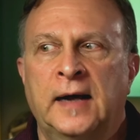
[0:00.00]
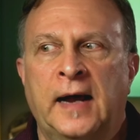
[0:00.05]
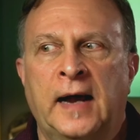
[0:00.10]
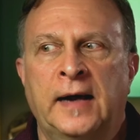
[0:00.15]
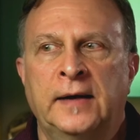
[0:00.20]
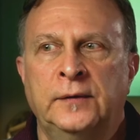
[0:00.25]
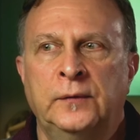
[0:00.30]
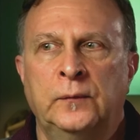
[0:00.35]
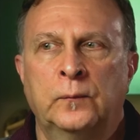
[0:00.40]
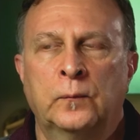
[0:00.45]

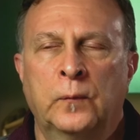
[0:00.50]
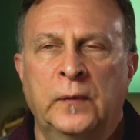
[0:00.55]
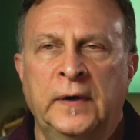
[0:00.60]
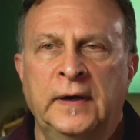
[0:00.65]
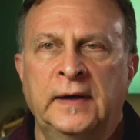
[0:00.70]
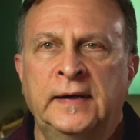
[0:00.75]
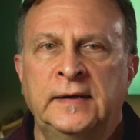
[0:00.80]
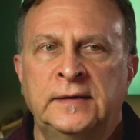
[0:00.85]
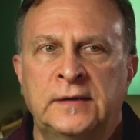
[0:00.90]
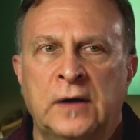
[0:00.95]
And you
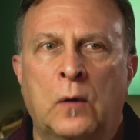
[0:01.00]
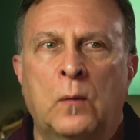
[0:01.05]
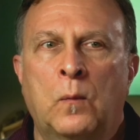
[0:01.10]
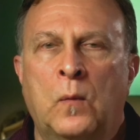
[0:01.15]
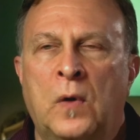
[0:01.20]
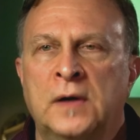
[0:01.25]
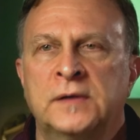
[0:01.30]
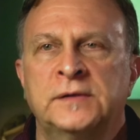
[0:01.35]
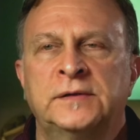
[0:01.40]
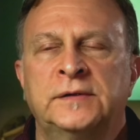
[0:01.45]
really don't
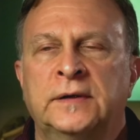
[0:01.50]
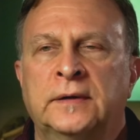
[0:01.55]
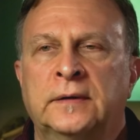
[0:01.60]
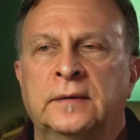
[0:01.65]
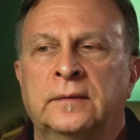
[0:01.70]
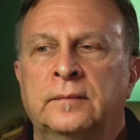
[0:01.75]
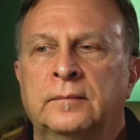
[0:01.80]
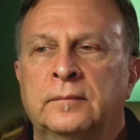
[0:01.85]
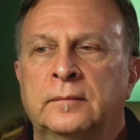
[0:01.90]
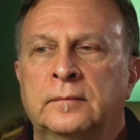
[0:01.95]
want
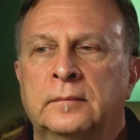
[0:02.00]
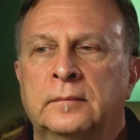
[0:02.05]
to